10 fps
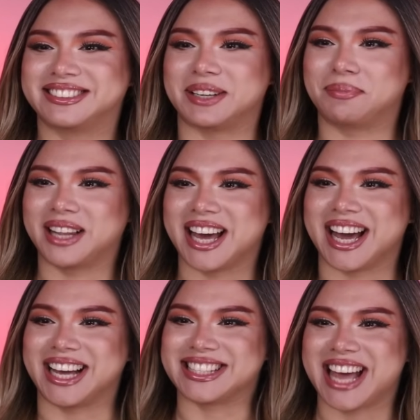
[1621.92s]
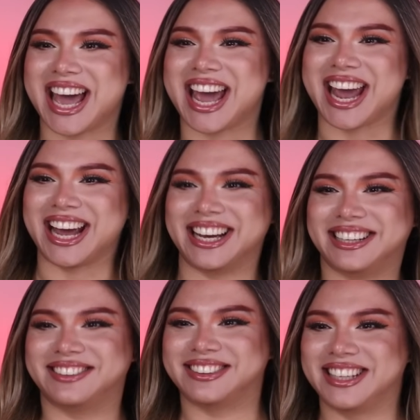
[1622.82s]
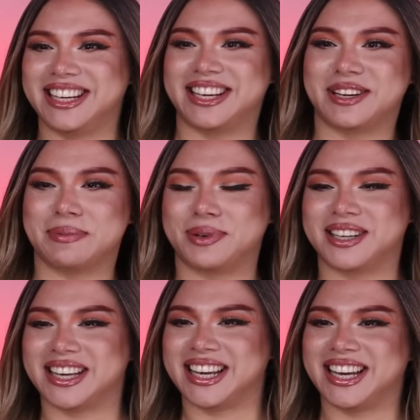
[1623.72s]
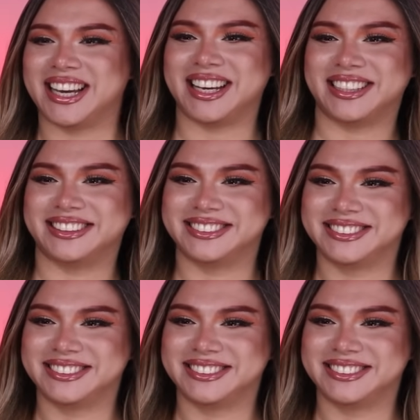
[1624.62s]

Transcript: The place. hey, he could boogie.